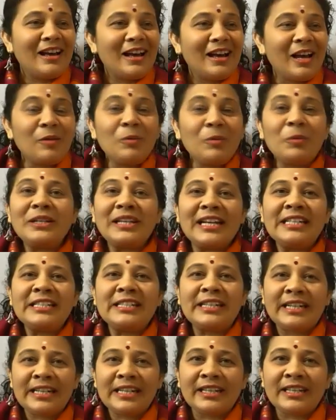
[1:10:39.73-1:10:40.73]
I would get
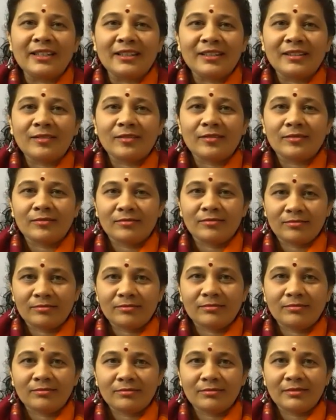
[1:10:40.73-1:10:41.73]
ready.
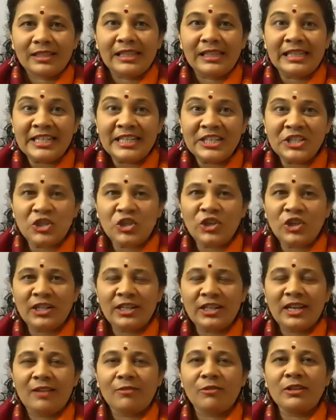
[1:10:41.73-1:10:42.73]
Literally,
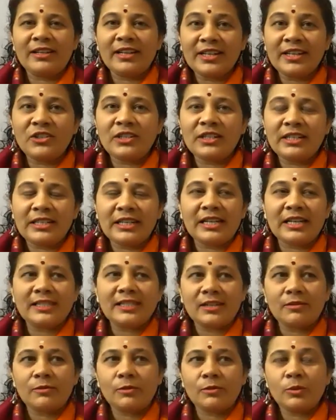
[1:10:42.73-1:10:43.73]
I will get ready as
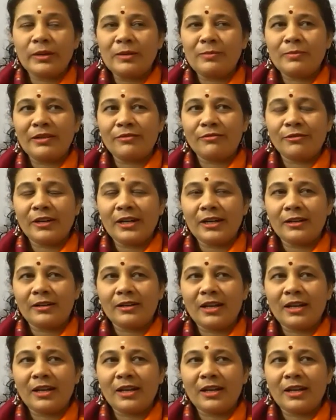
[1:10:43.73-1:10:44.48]
I would meet my friend.